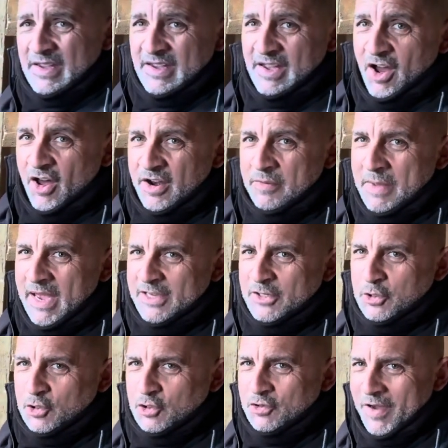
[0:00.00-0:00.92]
Or am I
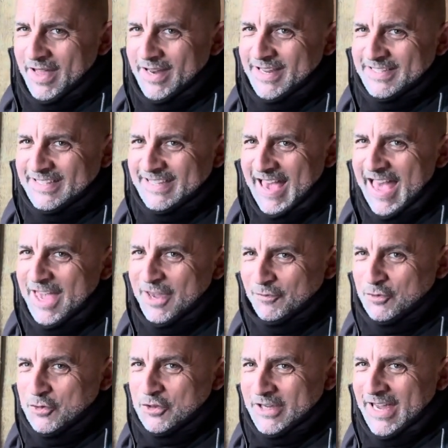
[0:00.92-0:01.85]
just trying to skive,
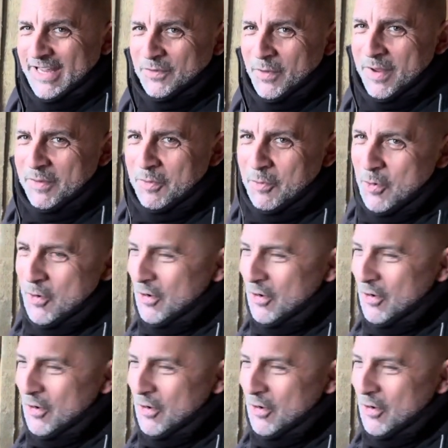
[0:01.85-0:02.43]
just getting away with one